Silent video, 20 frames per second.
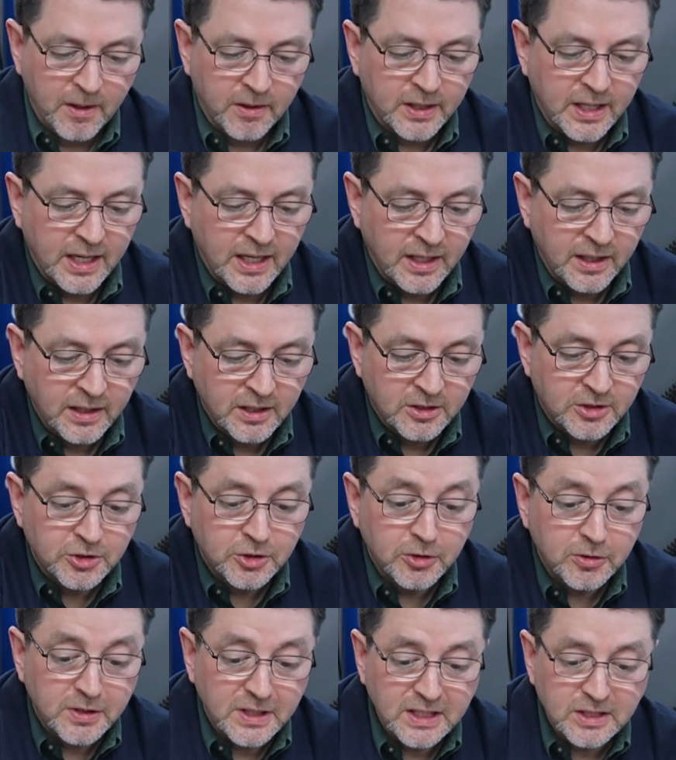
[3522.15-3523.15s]
Okay,
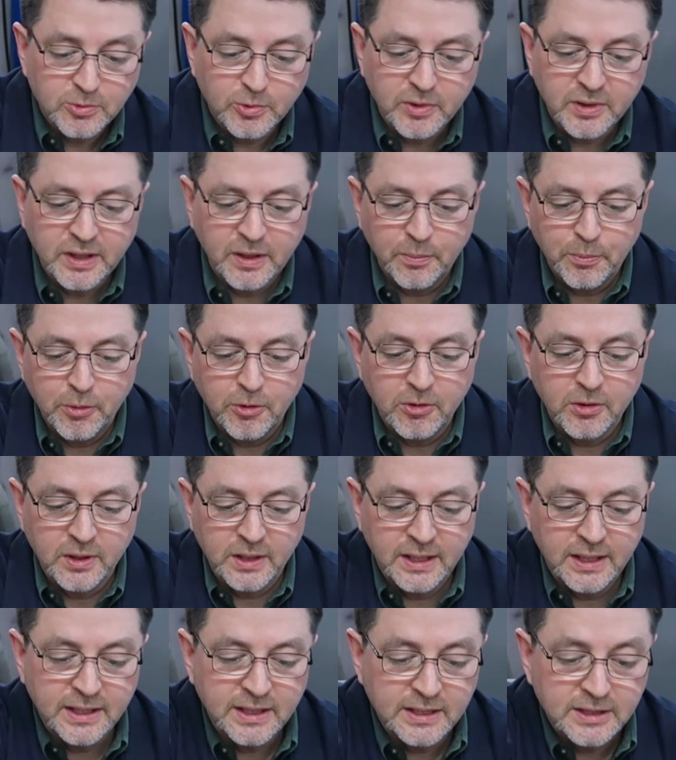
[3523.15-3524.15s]
2 things really
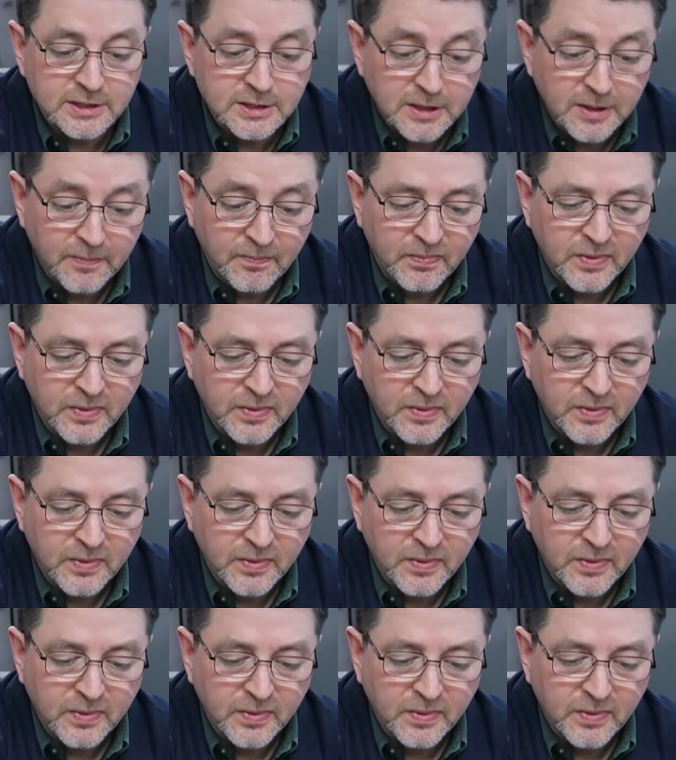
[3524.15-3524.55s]
important is